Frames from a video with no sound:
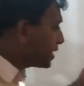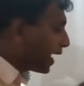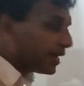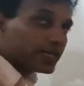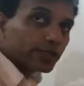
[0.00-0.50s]

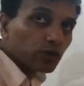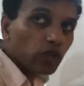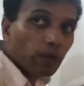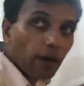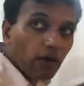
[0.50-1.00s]
n to the
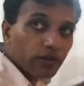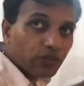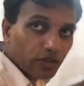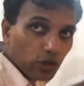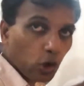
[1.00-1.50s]
power
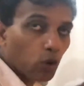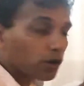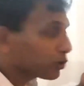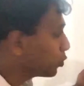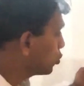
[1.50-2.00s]
3 over
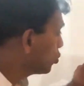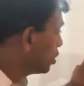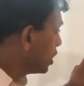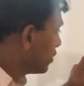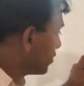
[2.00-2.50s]
2,
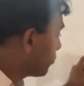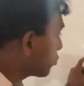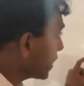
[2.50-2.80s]
if you put